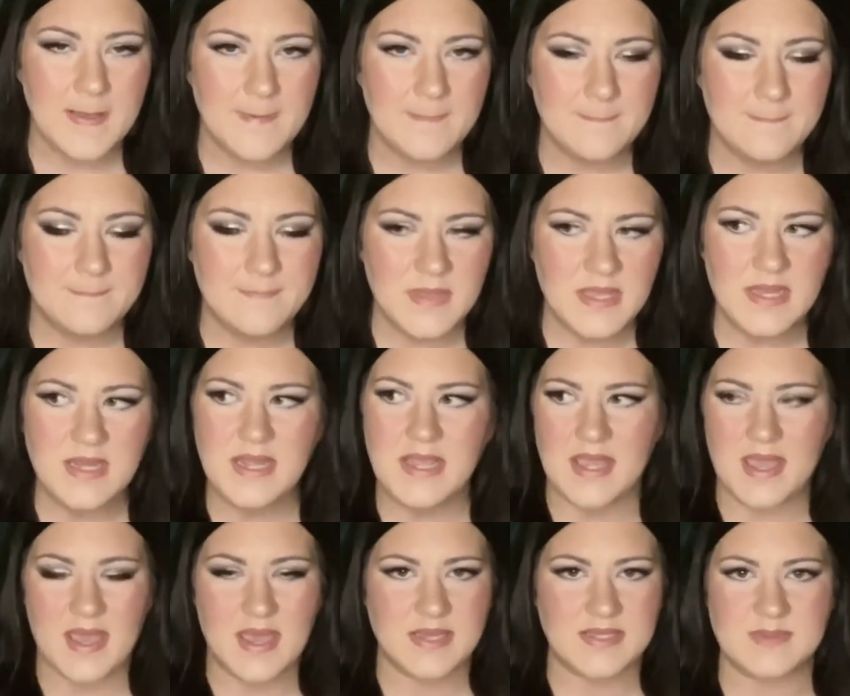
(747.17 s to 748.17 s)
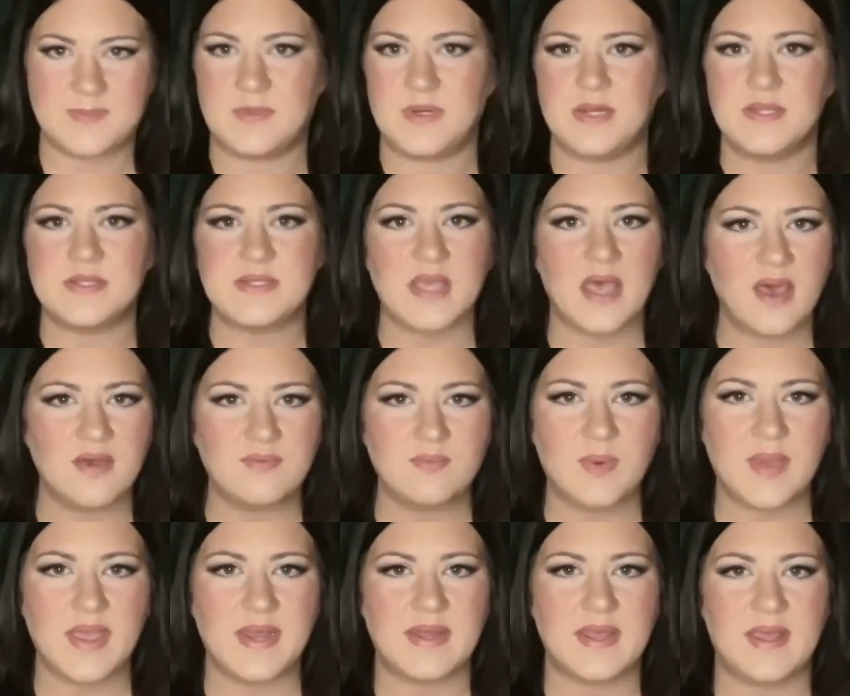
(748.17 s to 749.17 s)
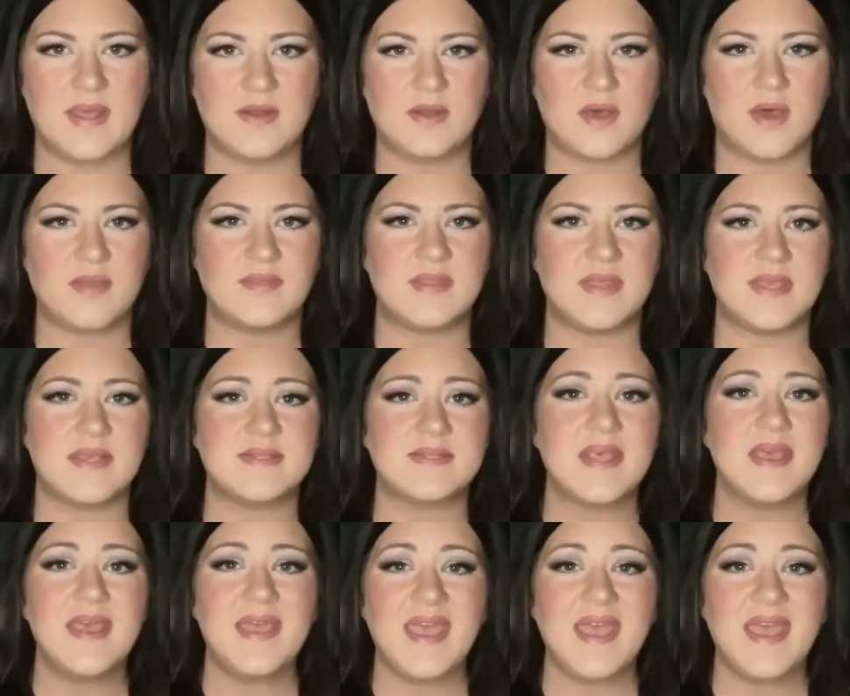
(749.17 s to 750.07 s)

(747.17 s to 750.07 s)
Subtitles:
Many experts have weighed in on this,